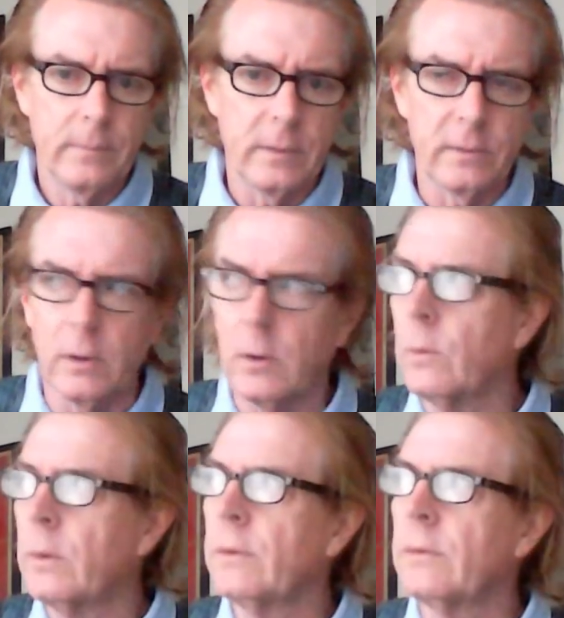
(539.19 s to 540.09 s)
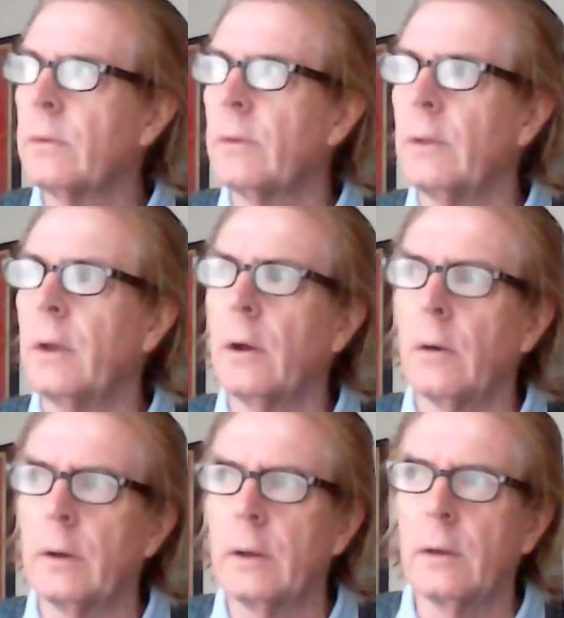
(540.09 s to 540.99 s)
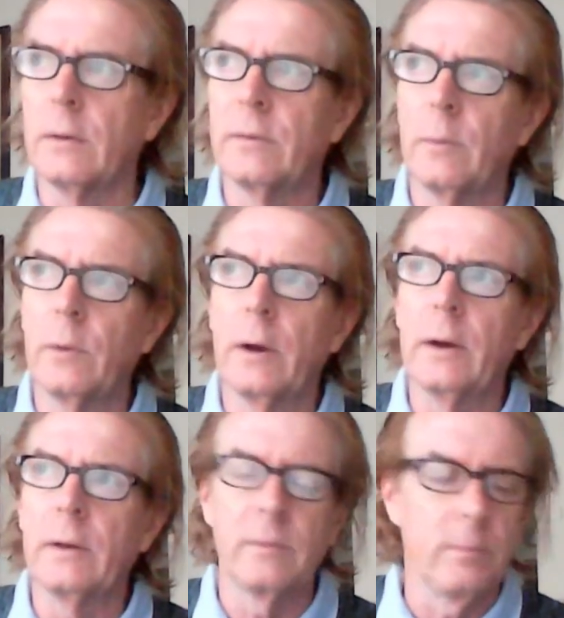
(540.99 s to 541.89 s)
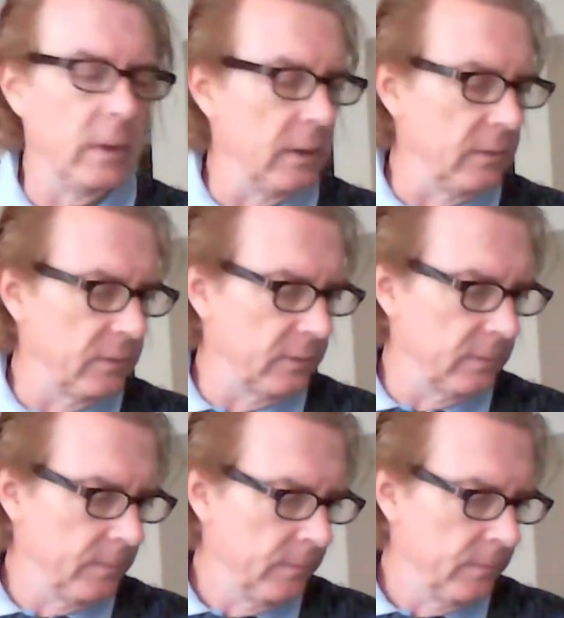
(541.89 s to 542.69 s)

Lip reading: It's always there, again, somewhere at its base.